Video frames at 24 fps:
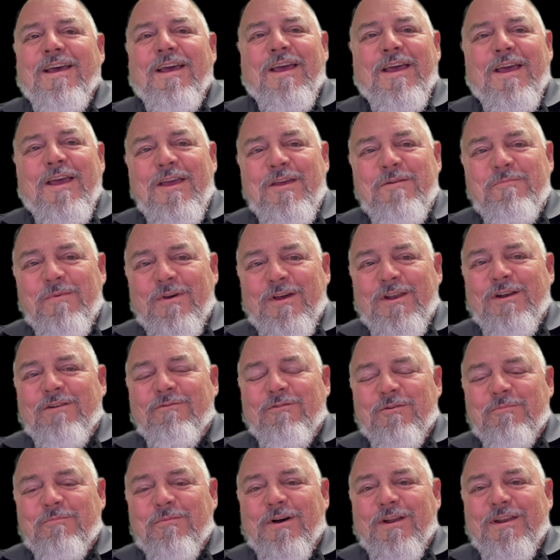Amen,
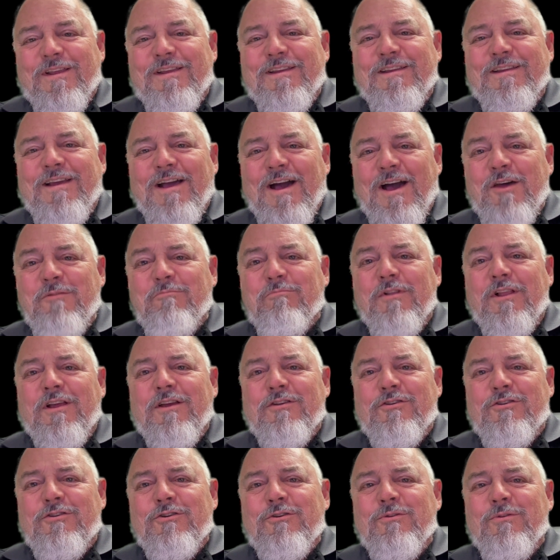everybody. God
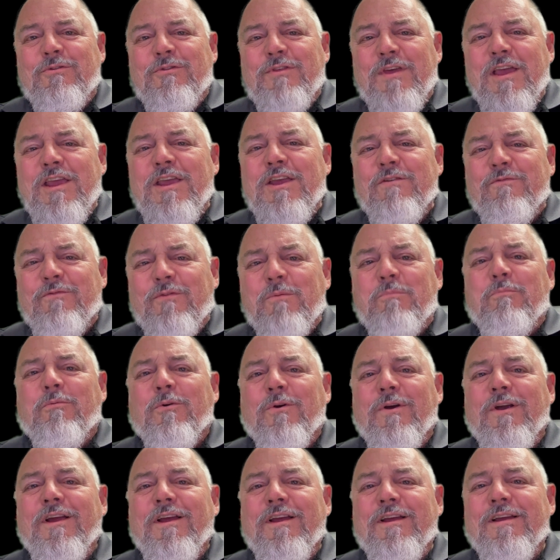bless you. Thank you for
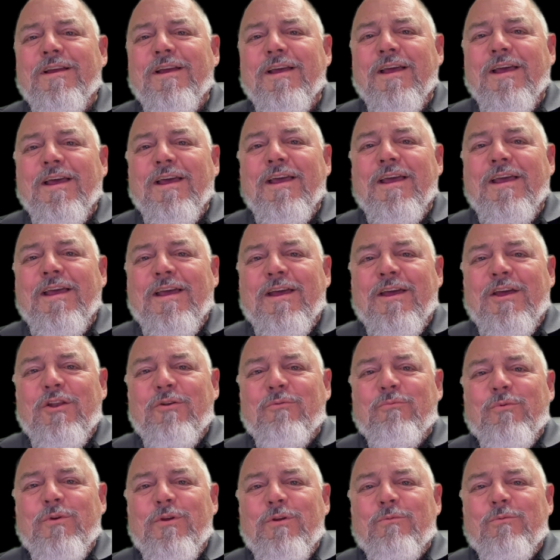praying,
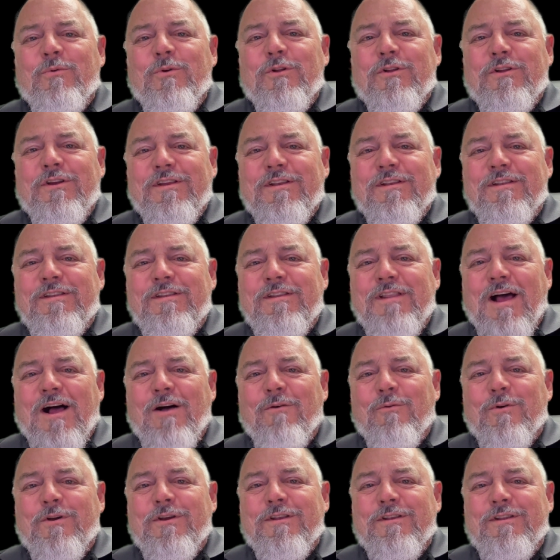and we will. Con- I
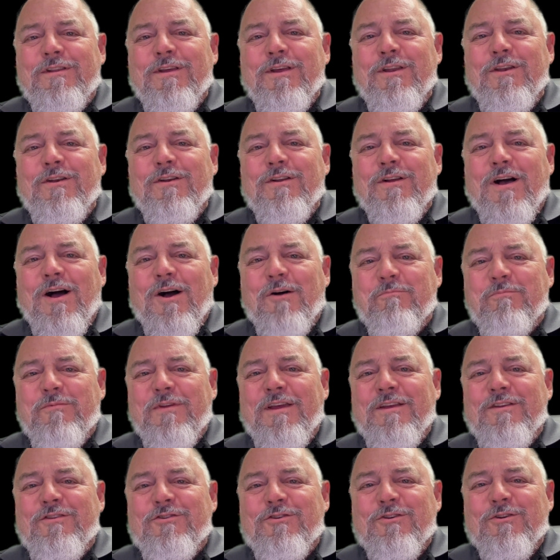will continue to
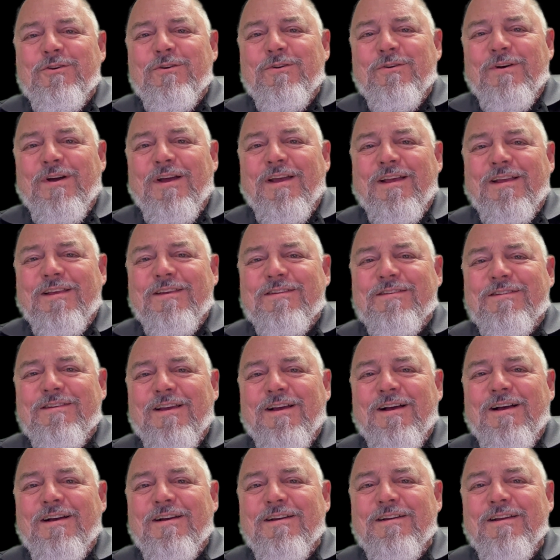update you as
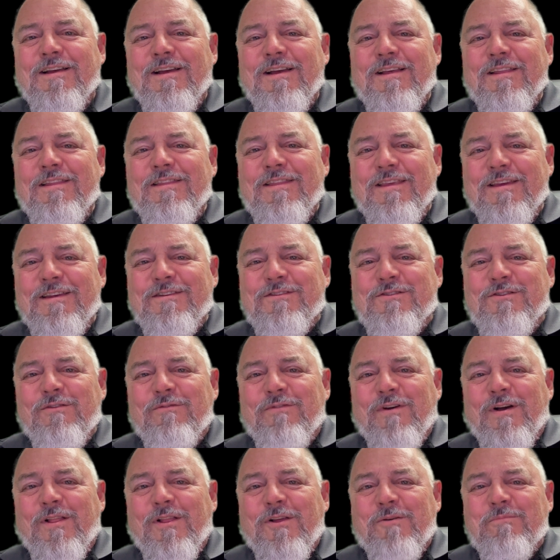uh, things
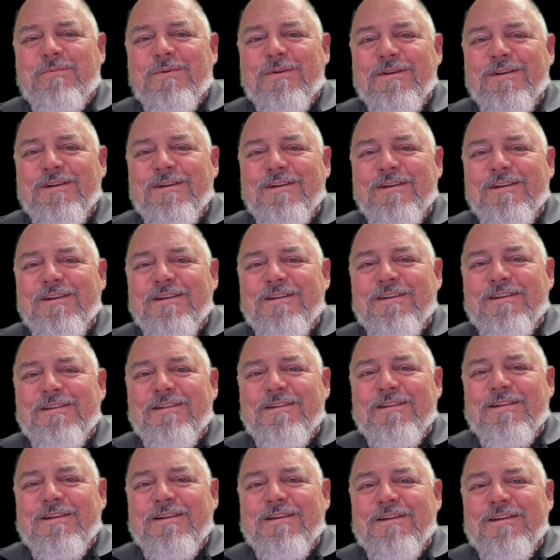develop.
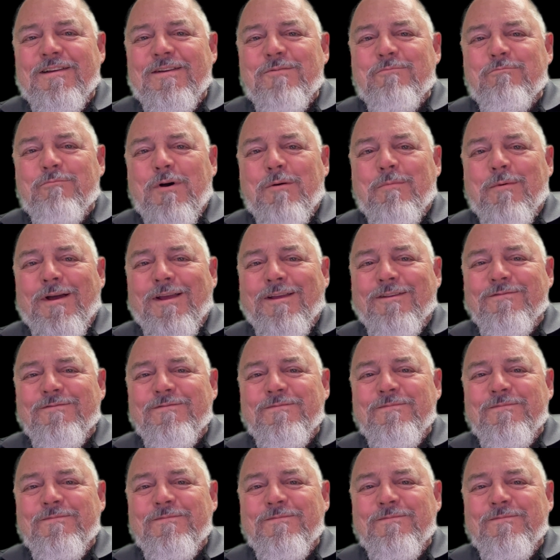Bye bye.